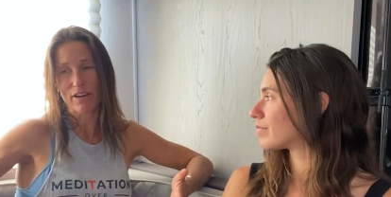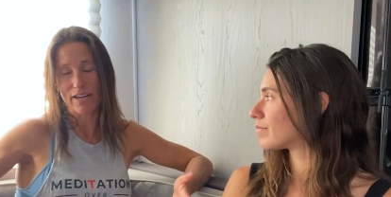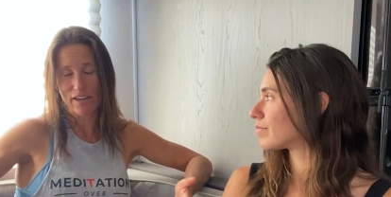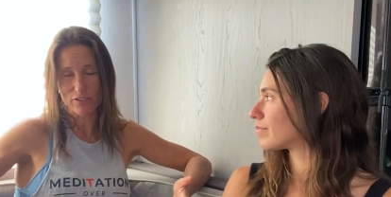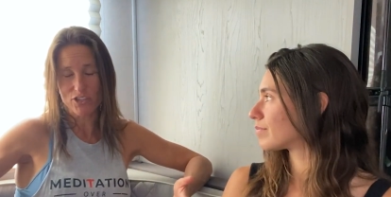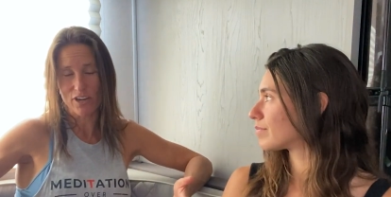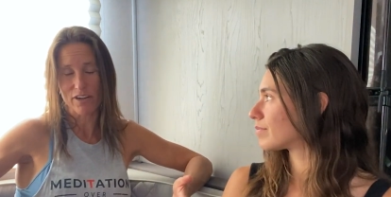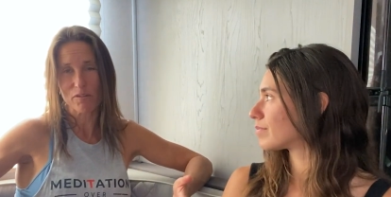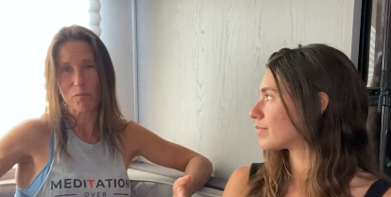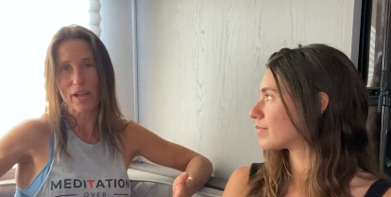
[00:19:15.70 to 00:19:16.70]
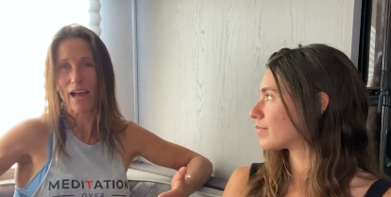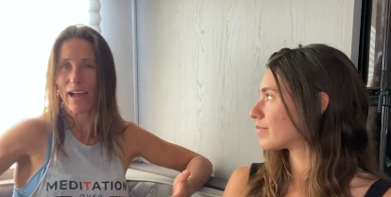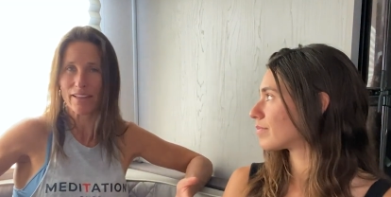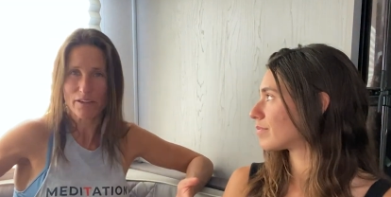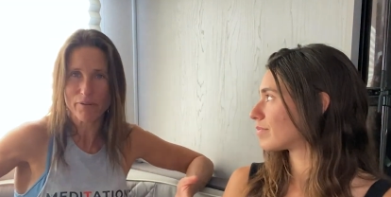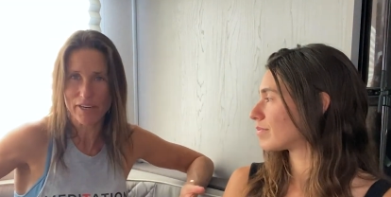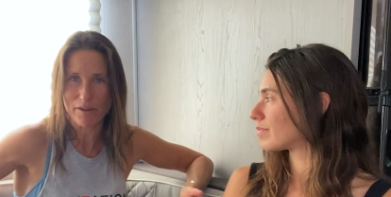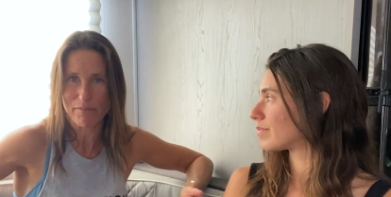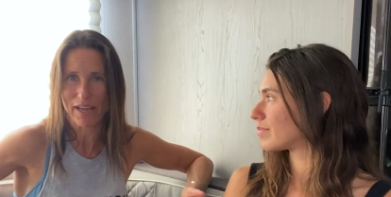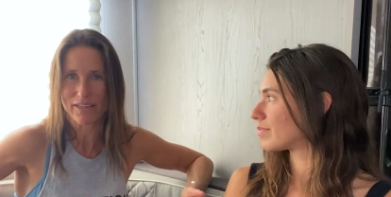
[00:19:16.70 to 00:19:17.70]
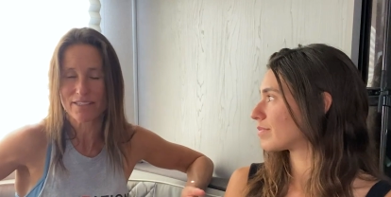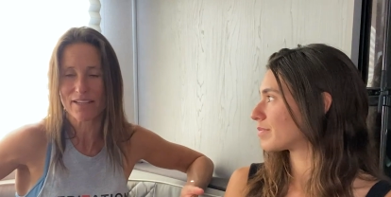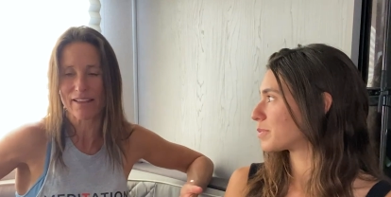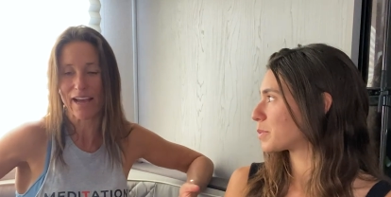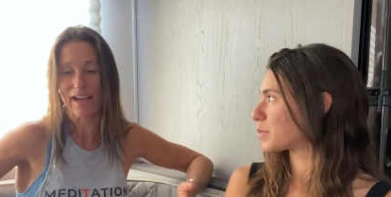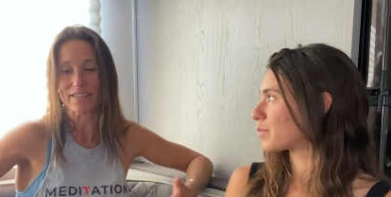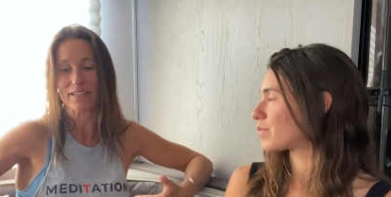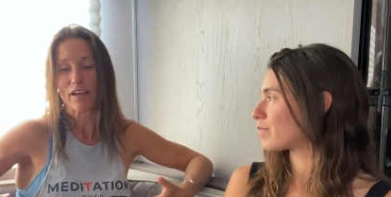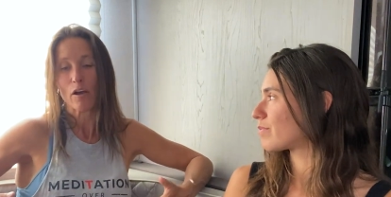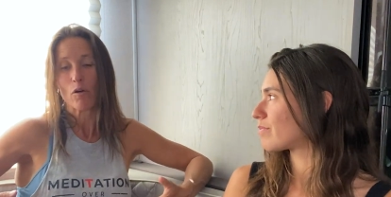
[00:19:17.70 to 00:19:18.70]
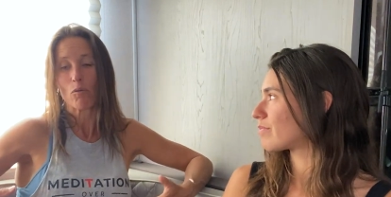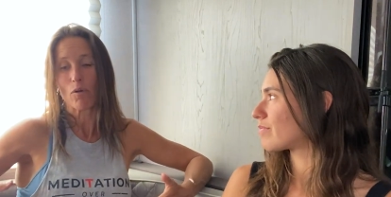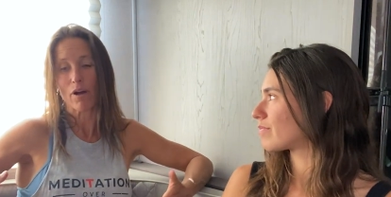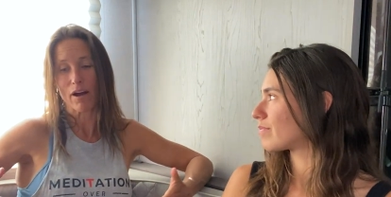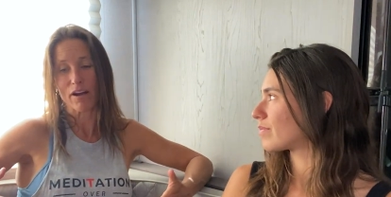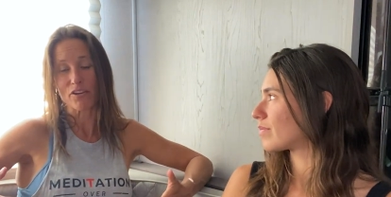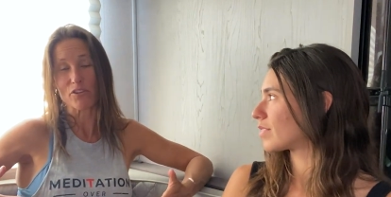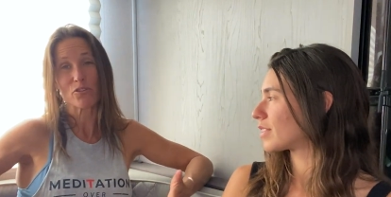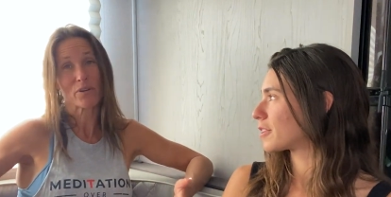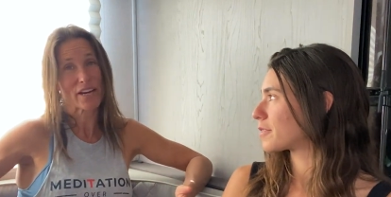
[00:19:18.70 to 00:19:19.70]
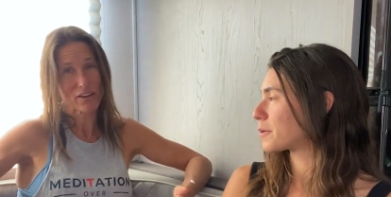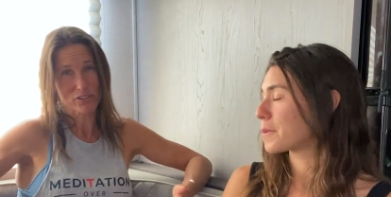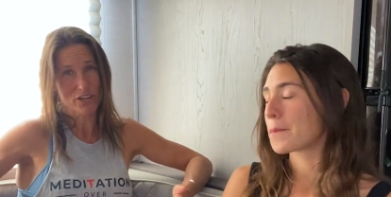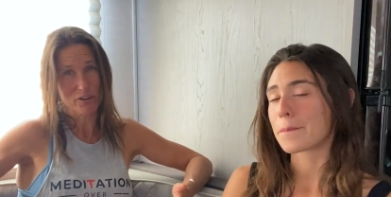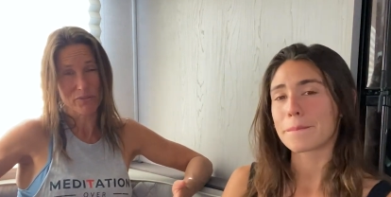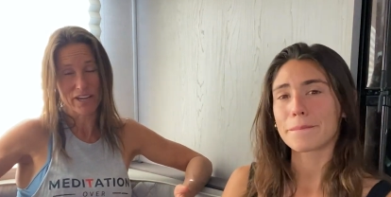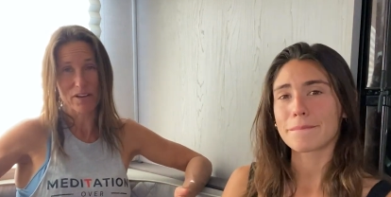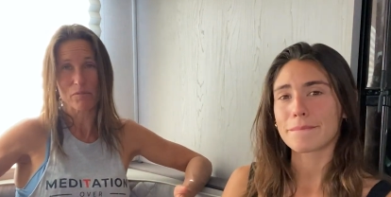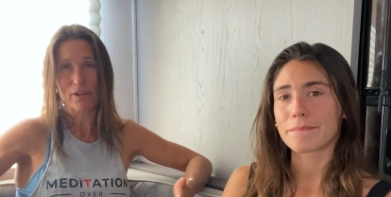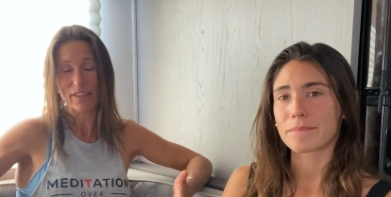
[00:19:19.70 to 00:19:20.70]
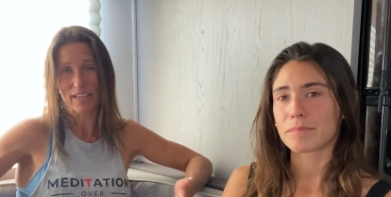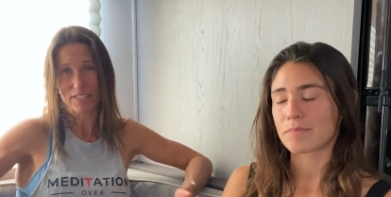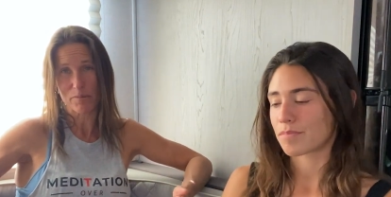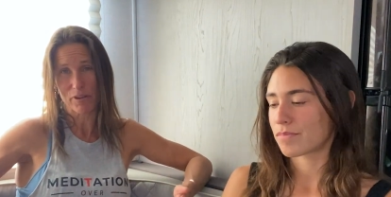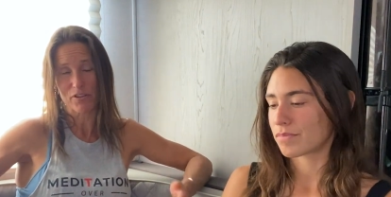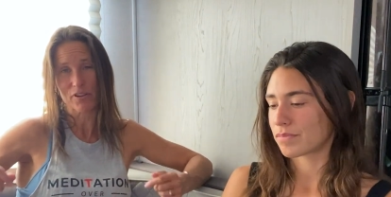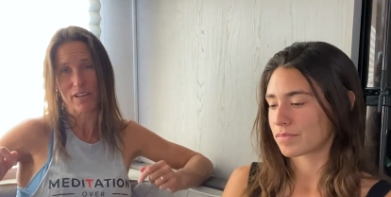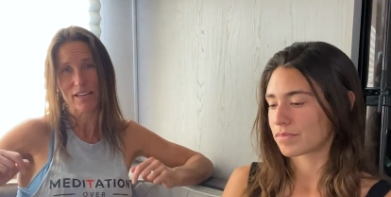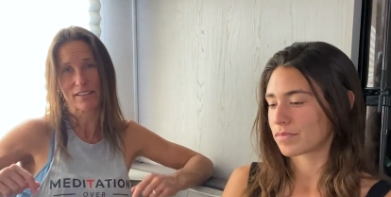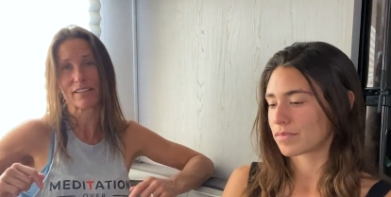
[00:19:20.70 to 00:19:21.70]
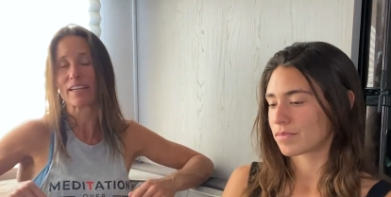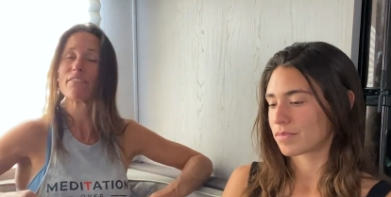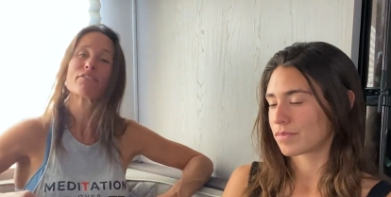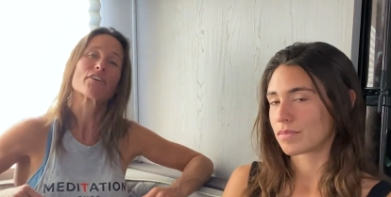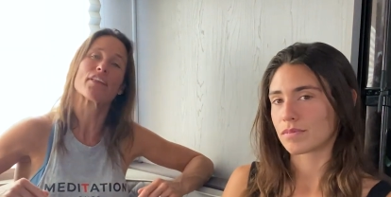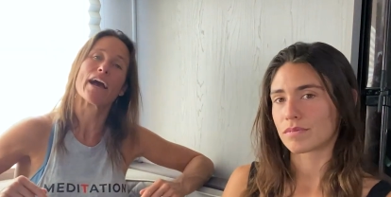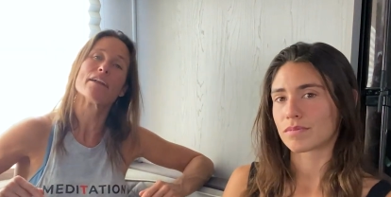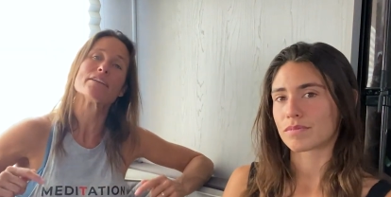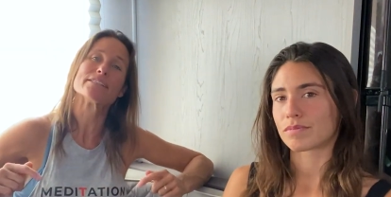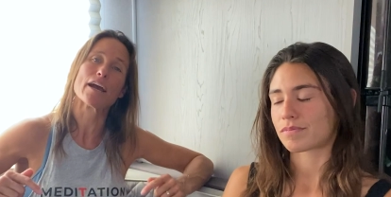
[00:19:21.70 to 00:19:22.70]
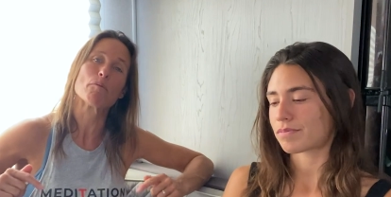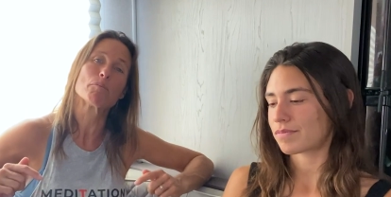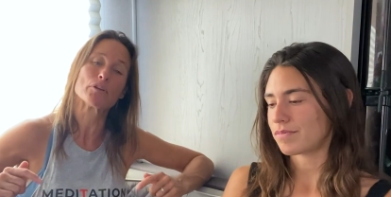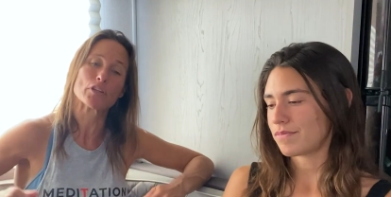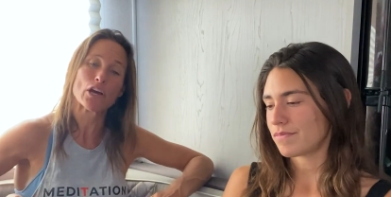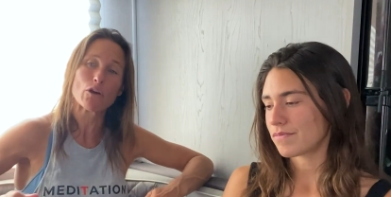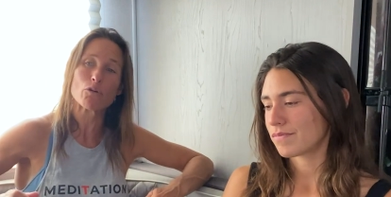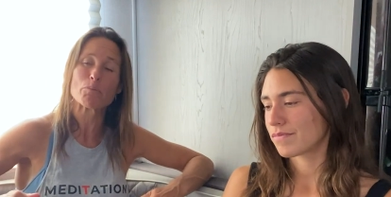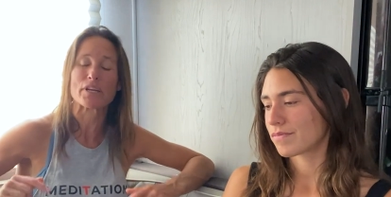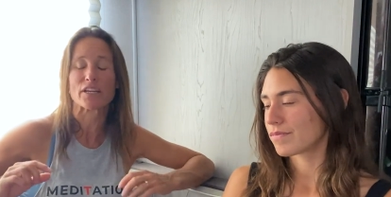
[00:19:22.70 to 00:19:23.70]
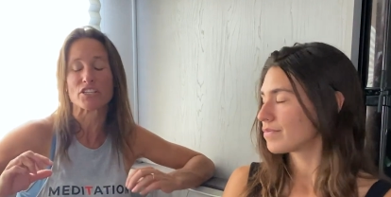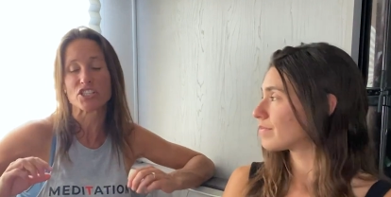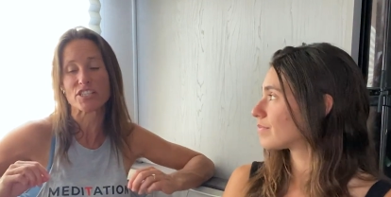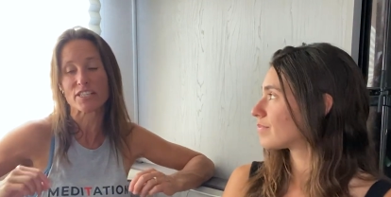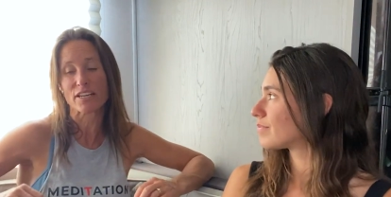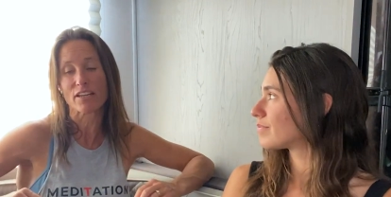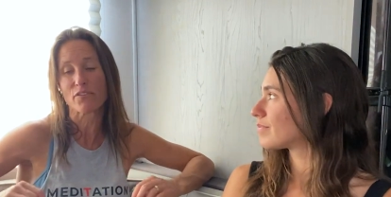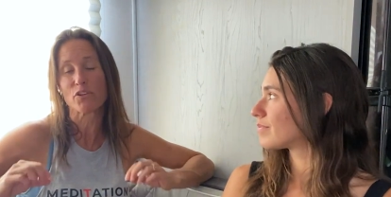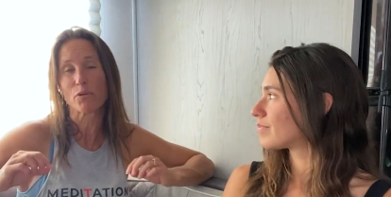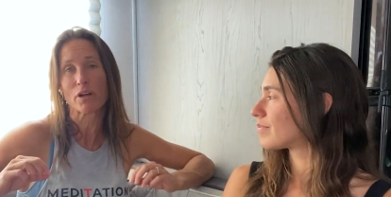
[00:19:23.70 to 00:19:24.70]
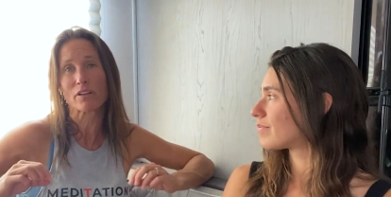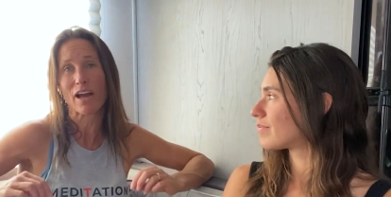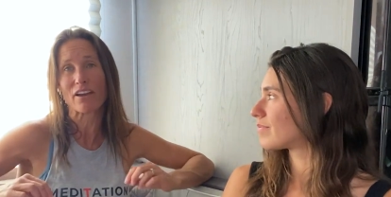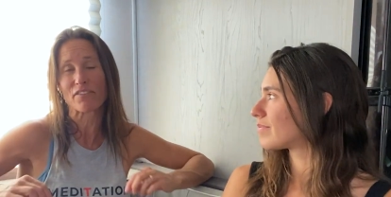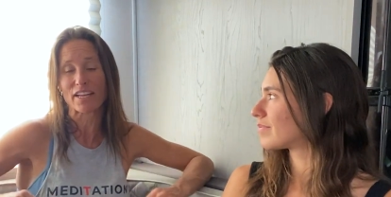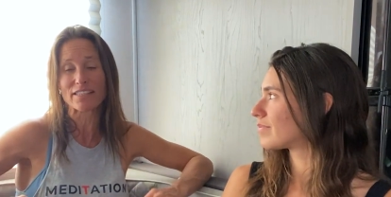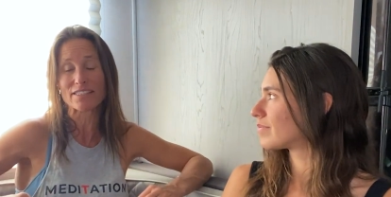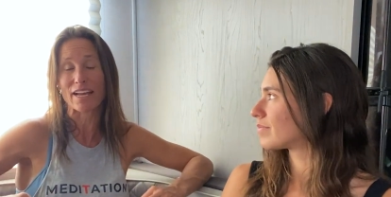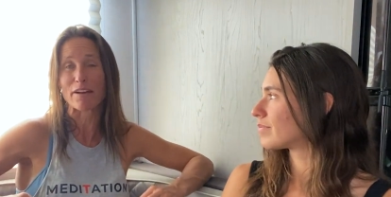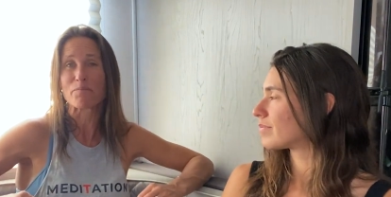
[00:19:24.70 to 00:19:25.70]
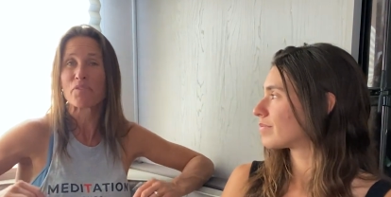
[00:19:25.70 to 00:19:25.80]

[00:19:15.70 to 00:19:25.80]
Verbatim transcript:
Speaker 1: natal chart. We highly recommend that uh, you do a natal chart reading with Isabelle. You can get the link for that down below because she's going to give you a lot of insight.